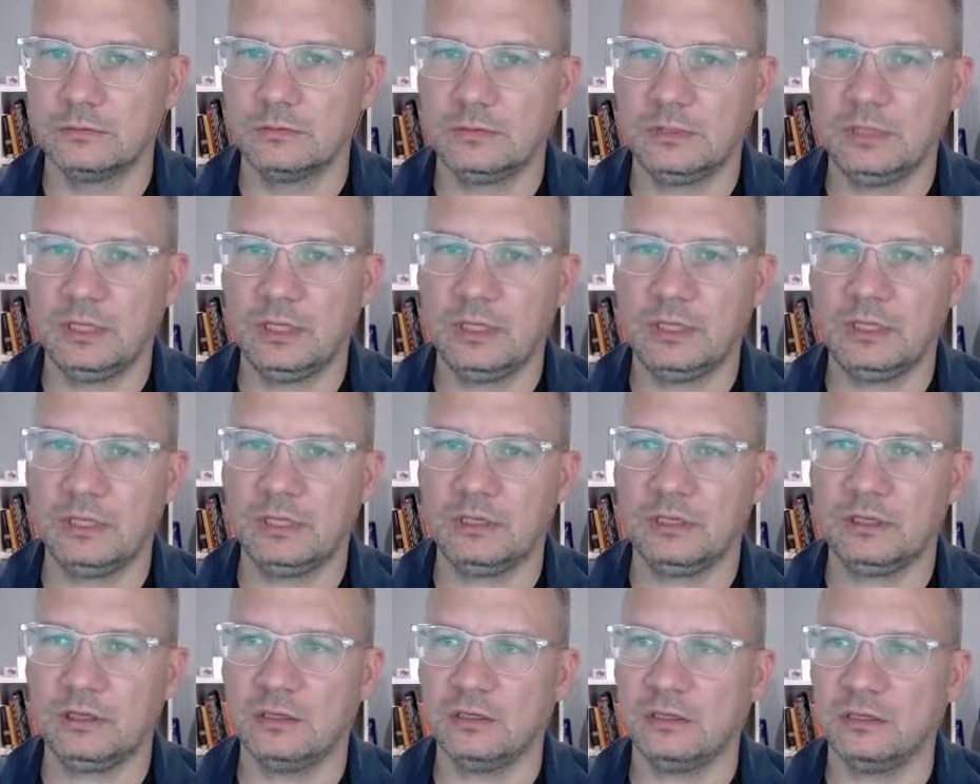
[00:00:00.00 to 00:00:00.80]

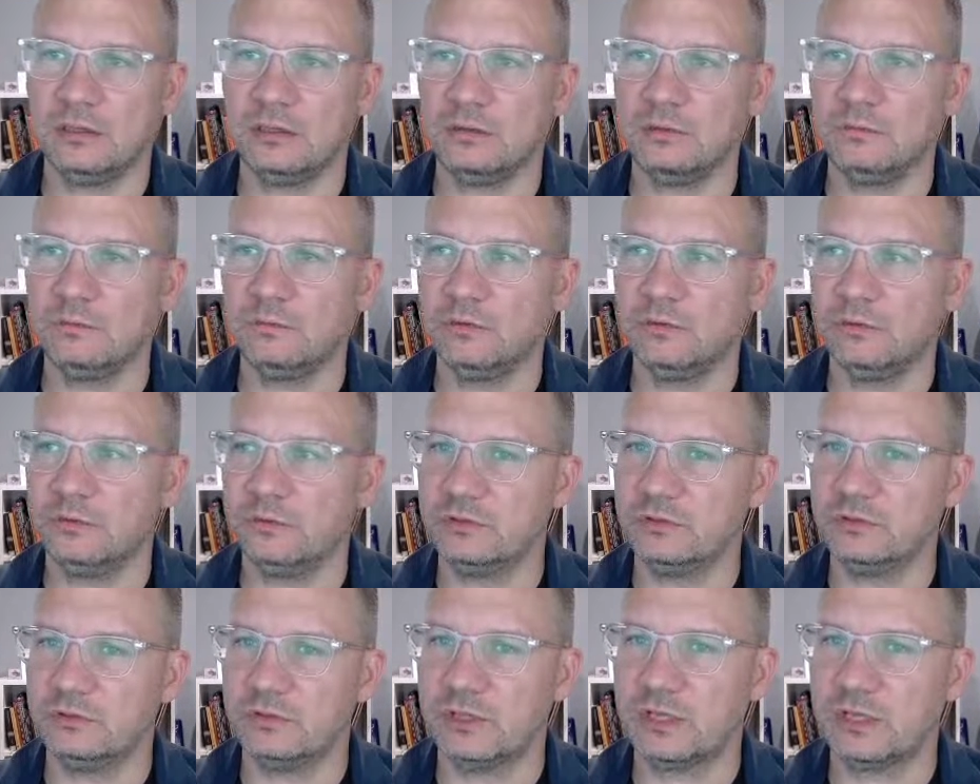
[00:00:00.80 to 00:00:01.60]
And we'll
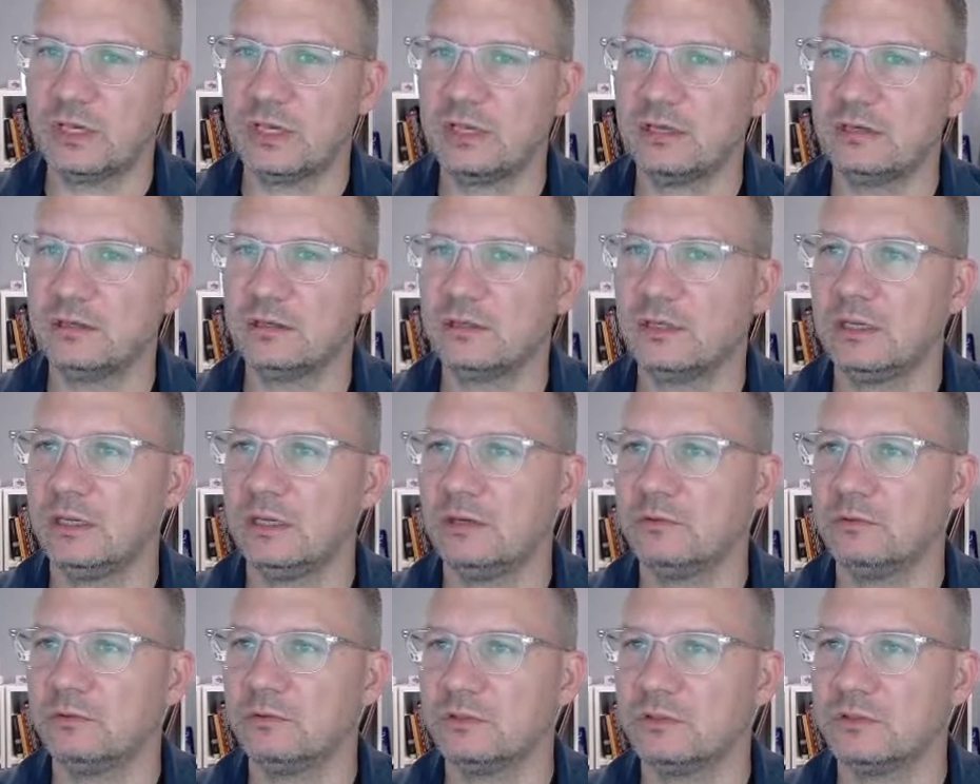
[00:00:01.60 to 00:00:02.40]
do that.
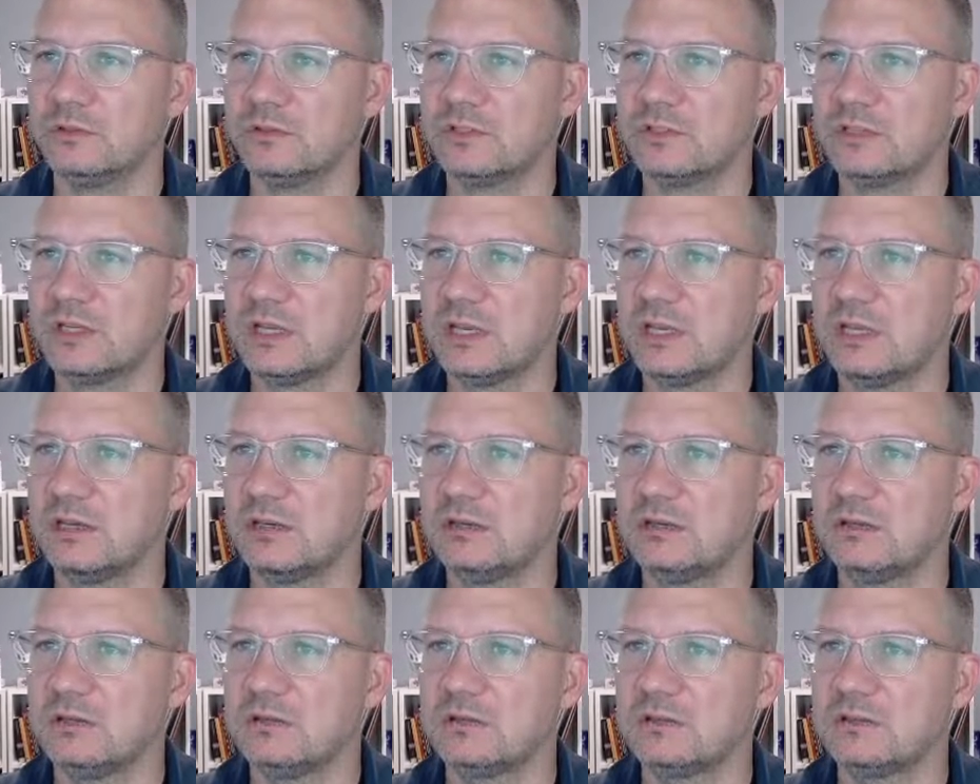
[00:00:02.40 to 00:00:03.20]
And we'll do
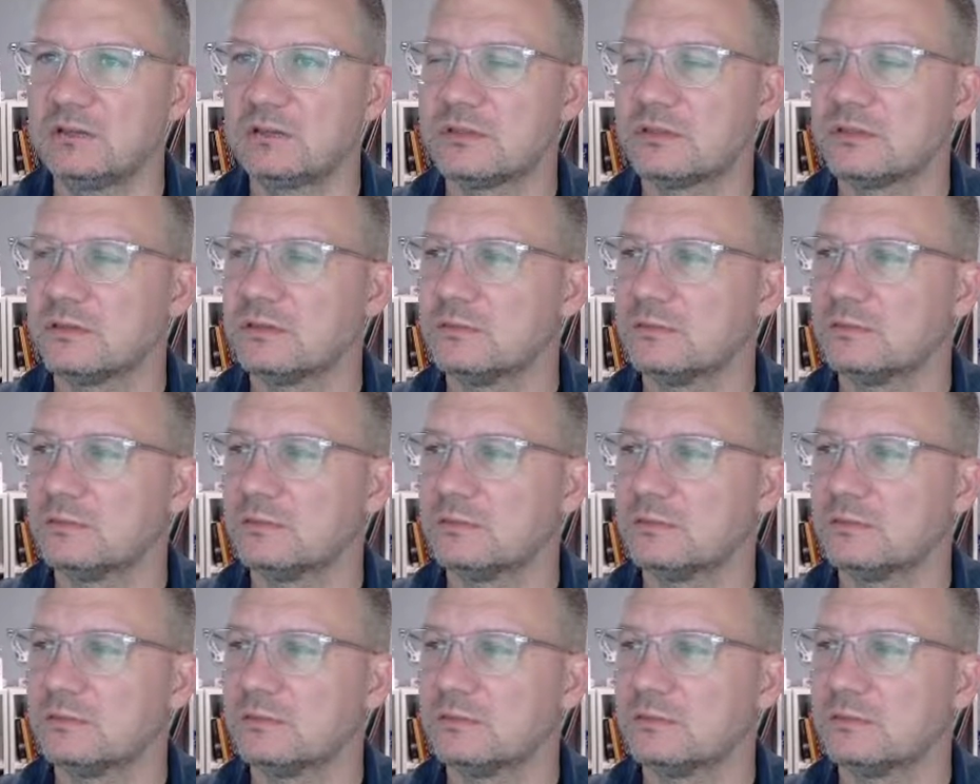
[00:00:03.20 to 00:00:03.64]
sales.